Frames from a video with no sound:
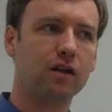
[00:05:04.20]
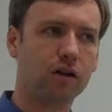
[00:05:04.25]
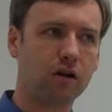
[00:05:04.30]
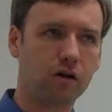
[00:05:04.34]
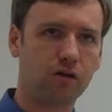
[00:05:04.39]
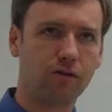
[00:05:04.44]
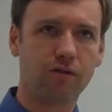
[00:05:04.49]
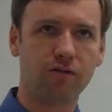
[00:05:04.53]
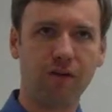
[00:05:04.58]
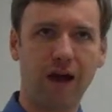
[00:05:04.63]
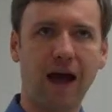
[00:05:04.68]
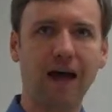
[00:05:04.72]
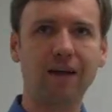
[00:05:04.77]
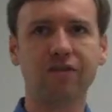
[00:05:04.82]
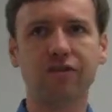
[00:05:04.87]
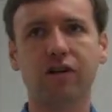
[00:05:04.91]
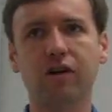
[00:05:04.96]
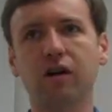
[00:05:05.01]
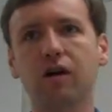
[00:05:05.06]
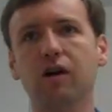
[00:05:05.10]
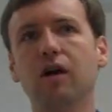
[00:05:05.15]
a little
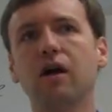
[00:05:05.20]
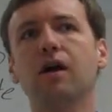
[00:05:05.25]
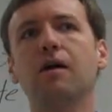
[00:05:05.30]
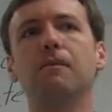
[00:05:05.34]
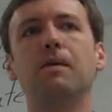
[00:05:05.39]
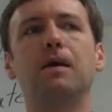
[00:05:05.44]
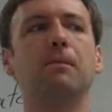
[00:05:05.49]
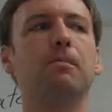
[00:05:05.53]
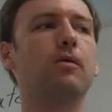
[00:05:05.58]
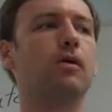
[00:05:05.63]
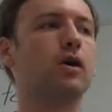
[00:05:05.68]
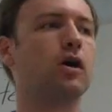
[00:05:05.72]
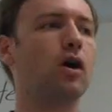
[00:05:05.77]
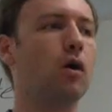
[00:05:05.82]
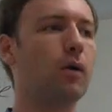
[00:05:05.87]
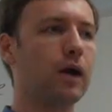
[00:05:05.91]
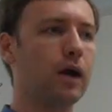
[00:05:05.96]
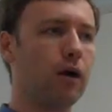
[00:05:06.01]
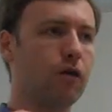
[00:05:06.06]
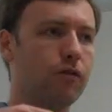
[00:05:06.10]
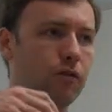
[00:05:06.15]
faster, people are
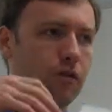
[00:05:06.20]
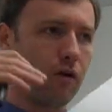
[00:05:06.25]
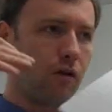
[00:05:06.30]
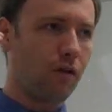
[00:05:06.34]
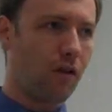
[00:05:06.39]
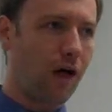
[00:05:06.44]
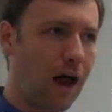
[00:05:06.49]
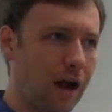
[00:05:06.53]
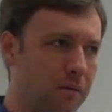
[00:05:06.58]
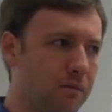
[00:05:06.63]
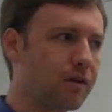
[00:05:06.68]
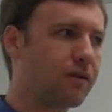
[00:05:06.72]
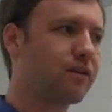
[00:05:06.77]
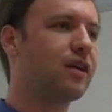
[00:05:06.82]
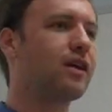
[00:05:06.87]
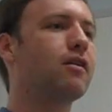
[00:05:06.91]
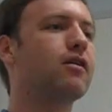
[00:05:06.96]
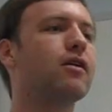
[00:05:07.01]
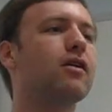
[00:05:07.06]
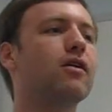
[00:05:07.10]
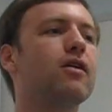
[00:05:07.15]
going over a lot of
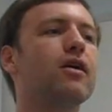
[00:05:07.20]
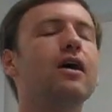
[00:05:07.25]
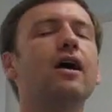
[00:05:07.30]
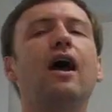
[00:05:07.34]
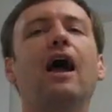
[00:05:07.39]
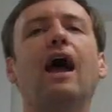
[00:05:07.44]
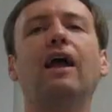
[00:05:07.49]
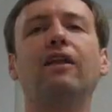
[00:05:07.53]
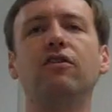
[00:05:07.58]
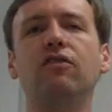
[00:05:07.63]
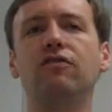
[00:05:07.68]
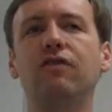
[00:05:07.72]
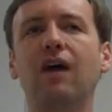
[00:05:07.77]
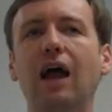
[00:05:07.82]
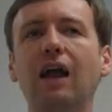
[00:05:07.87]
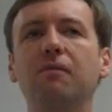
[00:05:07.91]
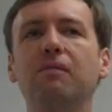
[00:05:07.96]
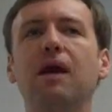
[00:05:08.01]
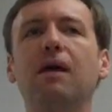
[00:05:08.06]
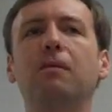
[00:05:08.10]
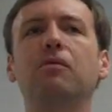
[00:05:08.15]
material, and you've got
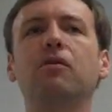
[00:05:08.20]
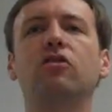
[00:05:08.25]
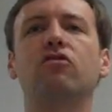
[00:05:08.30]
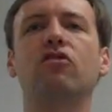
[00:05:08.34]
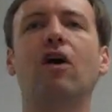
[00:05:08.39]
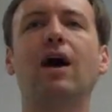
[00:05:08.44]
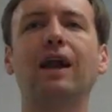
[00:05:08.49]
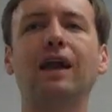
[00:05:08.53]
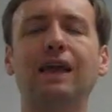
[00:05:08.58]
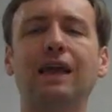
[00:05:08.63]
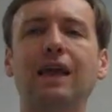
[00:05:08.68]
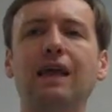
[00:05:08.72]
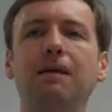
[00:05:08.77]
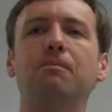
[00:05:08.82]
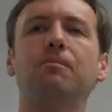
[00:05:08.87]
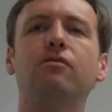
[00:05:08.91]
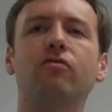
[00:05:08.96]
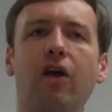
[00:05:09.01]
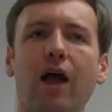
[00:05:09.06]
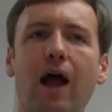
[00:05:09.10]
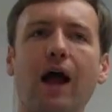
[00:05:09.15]
to be able to try to
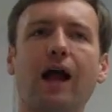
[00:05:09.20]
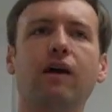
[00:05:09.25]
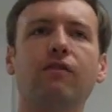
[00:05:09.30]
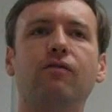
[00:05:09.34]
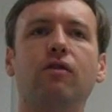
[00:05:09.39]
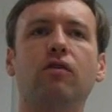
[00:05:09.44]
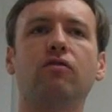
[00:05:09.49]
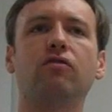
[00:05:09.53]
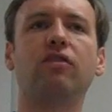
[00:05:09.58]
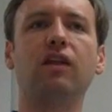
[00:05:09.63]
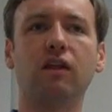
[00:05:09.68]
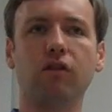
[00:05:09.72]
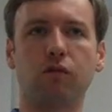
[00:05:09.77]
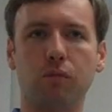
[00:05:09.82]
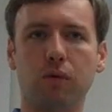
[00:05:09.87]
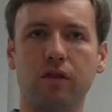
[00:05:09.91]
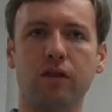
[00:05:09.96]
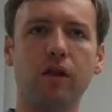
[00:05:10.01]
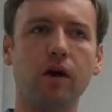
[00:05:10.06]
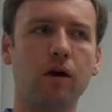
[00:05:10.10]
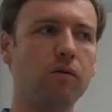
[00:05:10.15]
keep track of those things
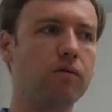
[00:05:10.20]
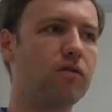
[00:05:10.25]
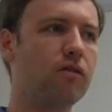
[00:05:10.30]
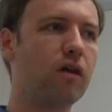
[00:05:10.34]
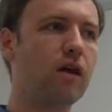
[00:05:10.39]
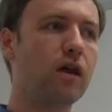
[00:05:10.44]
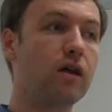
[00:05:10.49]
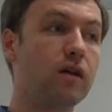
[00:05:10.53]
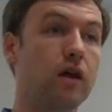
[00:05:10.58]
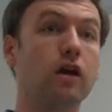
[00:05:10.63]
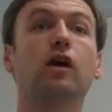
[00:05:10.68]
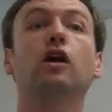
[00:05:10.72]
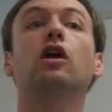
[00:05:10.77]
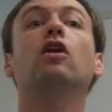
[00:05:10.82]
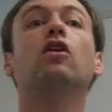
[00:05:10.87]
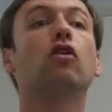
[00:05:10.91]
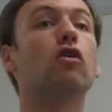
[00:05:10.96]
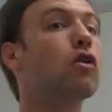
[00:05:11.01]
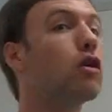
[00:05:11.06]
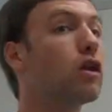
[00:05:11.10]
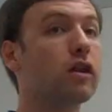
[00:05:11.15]
with notes. Now you're
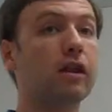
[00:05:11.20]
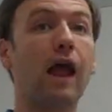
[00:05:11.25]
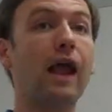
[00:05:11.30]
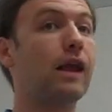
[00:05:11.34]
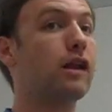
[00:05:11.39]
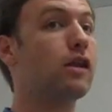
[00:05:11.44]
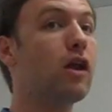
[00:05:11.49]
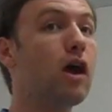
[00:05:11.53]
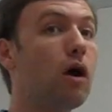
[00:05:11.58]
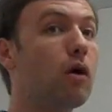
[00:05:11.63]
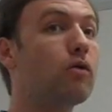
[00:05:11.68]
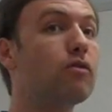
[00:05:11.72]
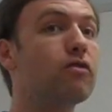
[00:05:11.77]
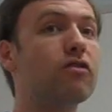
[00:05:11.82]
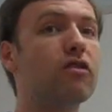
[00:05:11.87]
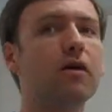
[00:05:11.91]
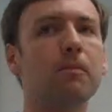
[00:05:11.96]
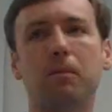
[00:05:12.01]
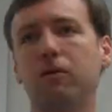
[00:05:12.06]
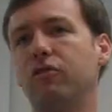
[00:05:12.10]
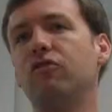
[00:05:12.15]
going to learn to take
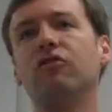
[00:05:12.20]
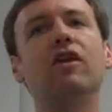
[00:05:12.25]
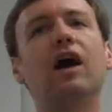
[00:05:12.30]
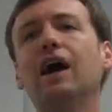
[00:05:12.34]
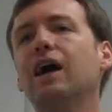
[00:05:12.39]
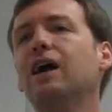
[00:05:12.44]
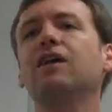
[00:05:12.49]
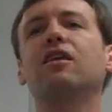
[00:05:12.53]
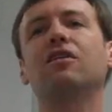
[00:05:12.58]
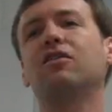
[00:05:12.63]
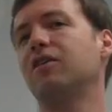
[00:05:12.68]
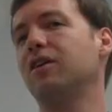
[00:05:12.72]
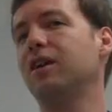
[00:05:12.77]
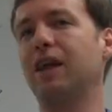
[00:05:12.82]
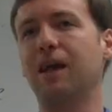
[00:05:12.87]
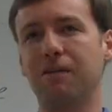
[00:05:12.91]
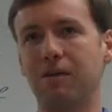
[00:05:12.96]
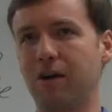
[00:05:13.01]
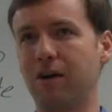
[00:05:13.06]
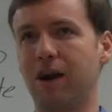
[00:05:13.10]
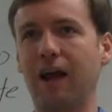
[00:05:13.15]
notes, but you're not going to learn to
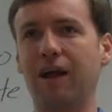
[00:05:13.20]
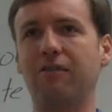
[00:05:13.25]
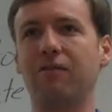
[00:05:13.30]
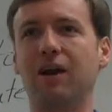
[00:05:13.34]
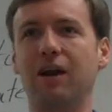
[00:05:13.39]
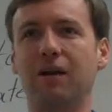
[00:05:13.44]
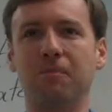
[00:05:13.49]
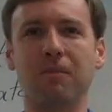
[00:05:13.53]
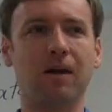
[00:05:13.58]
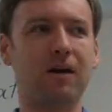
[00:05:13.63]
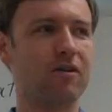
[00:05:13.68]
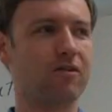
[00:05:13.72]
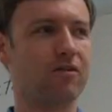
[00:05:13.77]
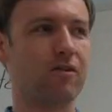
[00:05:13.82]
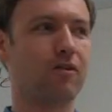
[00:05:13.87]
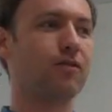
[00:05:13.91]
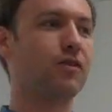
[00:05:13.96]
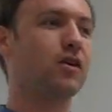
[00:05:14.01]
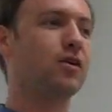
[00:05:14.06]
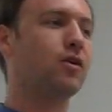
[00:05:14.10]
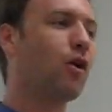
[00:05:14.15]
get your handwriting better. So
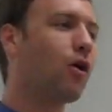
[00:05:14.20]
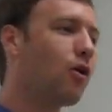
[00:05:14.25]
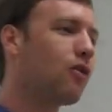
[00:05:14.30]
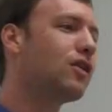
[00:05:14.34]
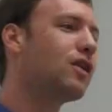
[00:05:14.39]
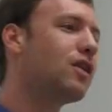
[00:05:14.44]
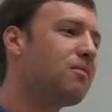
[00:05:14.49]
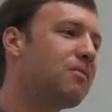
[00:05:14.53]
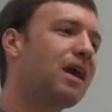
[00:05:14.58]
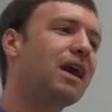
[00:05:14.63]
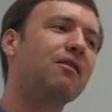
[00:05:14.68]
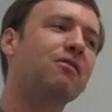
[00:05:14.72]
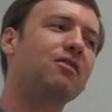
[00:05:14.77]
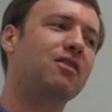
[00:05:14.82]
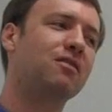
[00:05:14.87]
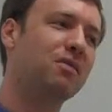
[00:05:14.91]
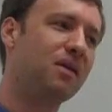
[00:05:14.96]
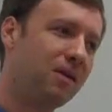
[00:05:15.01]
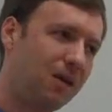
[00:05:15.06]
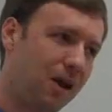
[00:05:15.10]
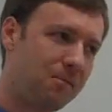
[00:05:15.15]
if your goal in debate was
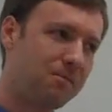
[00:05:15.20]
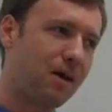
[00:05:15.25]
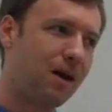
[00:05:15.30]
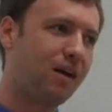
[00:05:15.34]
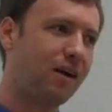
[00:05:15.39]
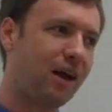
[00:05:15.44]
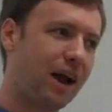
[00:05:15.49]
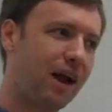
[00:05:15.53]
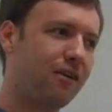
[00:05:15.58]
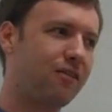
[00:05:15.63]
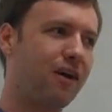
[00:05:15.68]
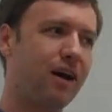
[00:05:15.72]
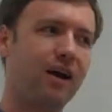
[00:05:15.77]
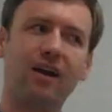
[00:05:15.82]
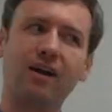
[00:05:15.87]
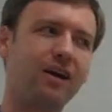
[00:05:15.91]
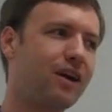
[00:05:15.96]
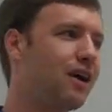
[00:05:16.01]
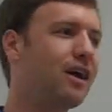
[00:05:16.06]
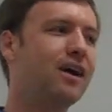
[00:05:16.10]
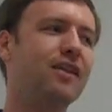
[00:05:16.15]
to be a better
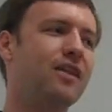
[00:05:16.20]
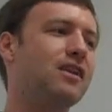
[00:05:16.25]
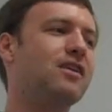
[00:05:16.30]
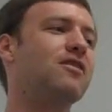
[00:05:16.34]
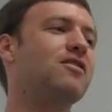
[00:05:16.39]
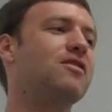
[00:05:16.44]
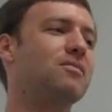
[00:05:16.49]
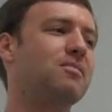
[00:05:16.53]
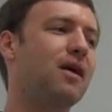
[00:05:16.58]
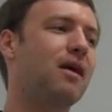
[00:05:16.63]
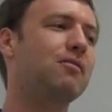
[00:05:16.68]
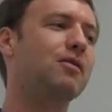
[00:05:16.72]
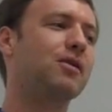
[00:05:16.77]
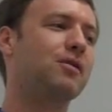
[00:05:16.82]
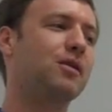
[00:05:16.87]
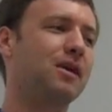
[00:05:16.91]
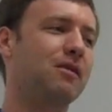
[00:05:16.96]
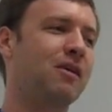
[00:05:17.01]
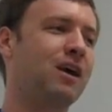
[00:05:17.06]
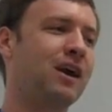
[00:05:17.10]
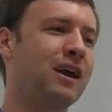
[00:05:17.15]
handwriter, then you should probably
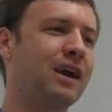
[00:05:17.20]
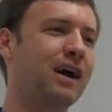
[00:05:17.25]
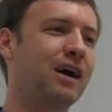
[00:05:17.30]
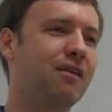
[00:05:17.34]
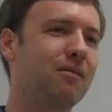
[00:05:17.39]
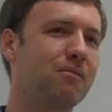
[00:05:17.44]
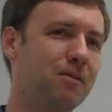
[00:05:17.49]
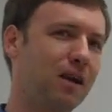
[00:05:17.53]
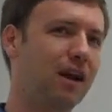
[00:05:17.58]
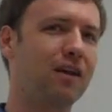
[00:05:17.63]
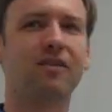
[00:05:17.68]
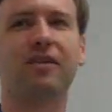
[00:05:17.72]
quit right now. But I